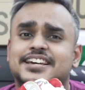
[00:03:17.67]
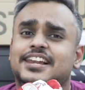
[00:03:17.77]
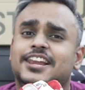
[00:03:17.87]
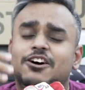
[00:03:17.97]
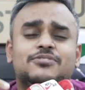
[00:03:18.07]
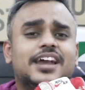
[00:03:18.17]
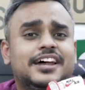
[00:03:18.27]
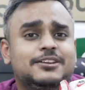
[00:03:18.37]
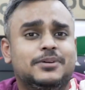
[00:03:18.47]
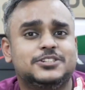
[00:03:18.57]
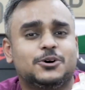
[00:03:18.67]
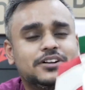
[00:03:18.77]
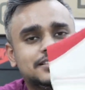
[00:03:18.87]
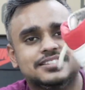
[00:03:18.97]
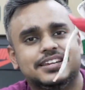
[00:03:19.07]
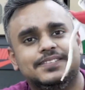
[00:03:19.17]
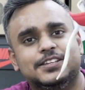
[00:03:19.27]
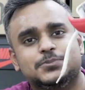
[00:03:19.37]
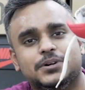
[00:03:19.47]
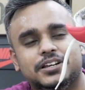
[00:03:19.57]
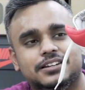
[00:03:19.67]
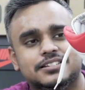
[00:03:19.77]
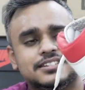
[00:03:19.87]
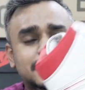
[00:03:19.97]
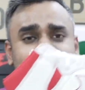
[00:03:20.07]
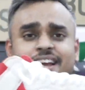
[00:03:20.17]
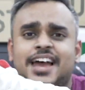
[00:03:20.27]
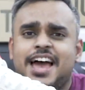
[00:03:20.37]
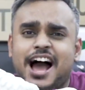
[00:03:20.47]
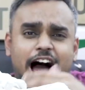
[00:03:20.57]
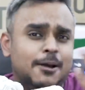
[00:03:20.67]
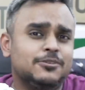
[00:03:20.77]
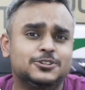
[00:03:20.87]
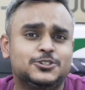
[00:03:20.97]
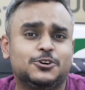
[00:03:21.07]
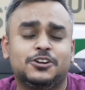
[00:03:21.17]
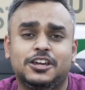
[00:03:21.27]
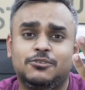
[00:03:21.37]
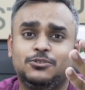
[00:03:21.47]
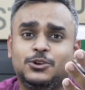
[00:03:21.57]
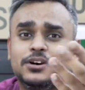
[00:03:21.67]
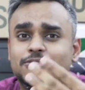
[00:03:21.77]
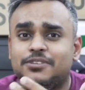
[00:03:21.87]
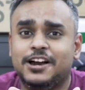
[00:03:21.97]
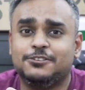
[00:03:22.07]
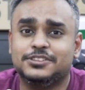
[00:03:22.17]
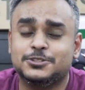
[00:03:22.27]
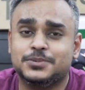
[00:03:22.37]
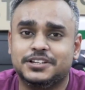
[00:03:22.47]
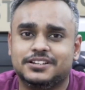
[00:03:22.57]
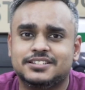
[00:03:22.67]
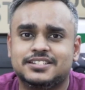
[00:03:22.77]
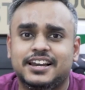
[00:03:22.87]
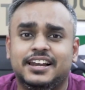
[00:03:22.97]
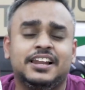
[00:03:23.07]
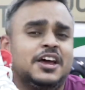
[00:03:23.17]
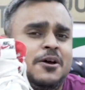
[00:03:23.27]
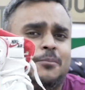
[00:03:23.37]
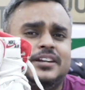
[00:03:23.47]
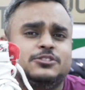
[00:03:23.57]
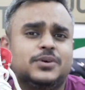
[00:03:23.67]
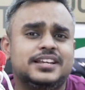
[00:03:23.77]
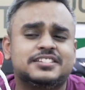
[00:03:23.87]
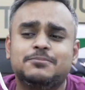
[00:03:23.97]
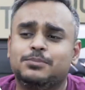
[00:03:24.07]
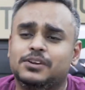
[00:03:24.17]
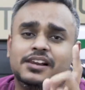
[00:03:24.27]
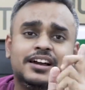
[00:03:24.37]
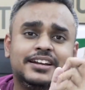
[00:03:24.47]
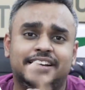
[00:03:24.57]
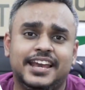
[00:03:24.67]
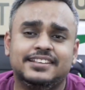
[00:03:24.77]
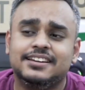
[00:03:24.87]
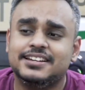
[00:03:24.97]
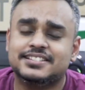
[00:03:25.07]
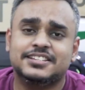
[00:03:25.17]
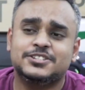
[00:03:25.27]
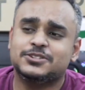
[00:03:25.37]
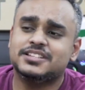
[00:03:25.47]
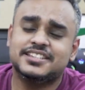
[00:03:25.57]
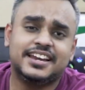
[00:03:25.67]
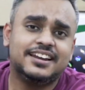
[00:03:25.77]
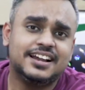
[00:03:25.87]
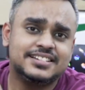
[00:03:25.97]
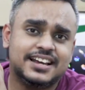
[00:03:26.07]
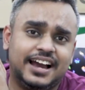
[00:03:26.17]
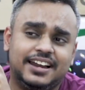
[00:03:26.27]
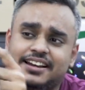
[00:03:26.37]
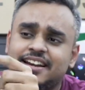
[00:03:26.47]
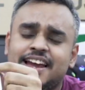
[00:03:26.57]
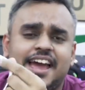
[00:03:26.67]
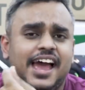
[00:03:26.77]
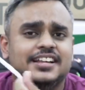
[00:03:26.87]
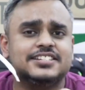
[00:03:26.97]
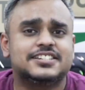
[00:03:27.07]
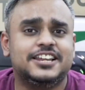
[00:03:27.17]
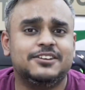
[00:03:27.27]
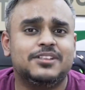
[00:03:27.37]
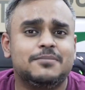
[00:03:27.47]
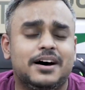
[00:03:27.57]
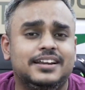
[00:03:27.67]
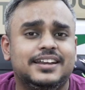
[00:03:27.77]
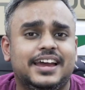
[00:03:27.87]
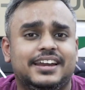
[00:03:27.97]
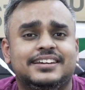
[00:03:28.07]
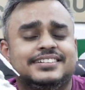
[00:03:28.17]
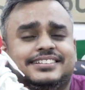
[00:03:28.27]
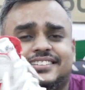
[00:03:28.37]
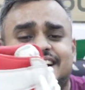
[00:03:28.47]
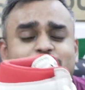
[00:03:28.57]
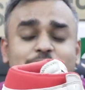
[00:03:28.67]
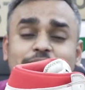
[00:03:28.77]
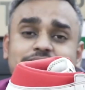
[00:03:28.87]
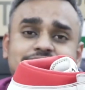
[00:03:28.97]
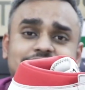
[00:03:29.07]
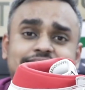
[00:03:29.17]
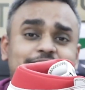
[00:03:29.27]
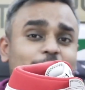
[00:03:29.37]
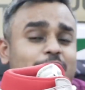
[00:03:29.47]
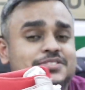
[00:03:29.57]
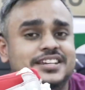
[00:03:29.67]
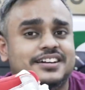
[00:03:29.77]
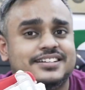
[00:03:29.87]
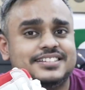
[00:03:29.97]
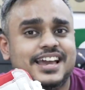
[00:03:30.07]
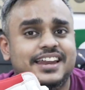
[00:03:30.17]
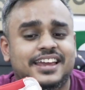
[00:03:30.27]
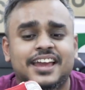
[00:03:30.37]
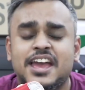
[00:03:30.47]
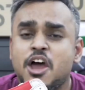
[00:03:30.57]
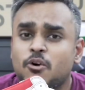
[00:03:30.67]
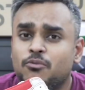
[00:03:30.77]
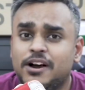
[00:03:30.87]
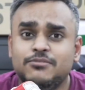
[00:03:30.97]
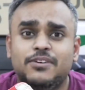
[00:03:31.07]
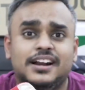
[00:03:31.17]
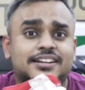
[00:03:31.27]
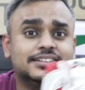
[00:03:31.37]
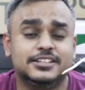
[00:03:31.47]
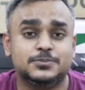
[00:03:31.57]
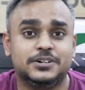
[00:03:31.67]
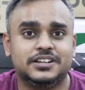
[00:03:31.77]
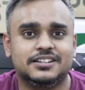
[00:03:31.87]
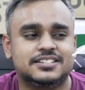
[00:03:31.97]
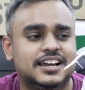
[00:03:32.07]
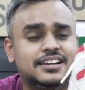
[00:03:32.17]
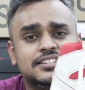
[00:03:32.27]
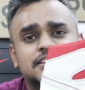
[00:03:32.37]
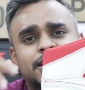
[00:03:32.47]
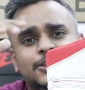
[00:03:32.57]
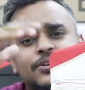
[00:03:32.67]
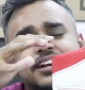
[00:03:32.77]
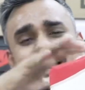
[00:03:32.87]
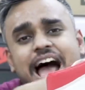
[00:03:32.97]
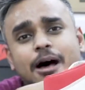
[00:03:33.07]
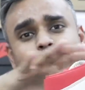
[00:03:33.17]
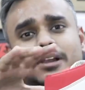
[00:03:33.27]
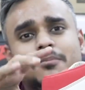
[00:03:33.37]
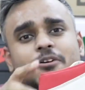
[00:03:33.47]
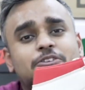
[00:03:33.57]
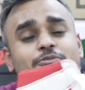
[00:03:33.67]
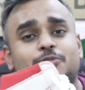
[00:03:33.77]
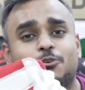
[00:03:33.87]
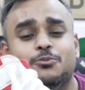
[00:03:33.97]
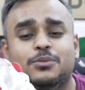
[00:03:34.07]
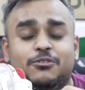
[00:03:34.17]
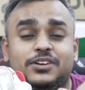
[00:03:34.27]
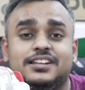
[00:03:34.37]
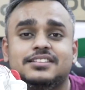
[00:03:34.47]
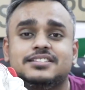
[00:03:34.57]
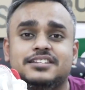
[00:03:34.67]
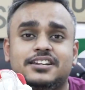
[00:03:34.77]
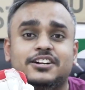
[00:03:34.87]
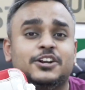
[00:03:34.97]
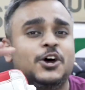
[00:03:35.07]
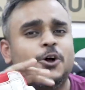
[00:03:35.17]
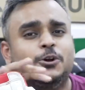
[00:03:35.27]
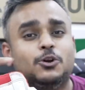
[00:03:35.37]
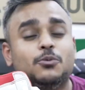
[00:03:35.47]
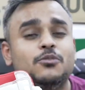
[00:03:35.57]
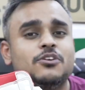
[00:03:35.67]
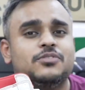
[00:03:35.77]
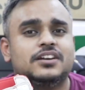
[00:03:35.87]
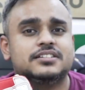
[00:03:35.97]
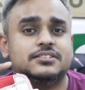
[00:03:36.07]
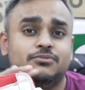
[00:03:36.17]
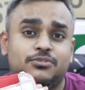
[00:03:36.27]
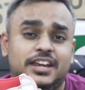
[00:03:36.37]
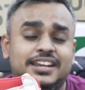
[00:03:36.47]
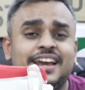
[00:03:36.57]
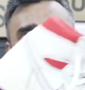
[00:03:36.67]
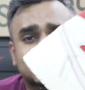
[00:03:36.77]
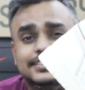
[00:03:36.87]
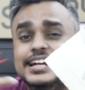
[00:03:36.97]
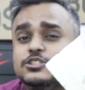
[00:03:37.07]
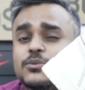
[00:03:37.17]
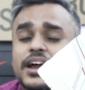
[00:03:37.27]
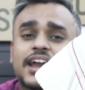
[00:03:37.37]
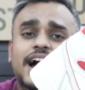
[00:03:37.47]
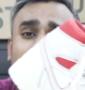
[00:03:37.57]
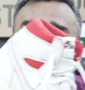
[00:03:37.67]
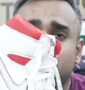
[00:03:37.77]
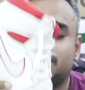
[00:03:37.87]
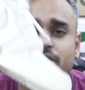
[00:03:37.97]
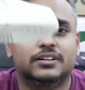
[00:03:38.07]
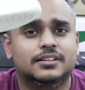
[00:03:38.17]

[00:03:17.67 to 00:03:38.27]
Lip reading: love carrying my Jordans in this particular style. I'm not sure if you are a fan of this particular style, but it's very simple. Take the laces to the second last eyelet and just leave them untied. That's one of the styles a lot of sneakerheads carry. Fun fact in this particular style is you get ample amount of room within the sneaker to move your fingers and feet. That's why I prefer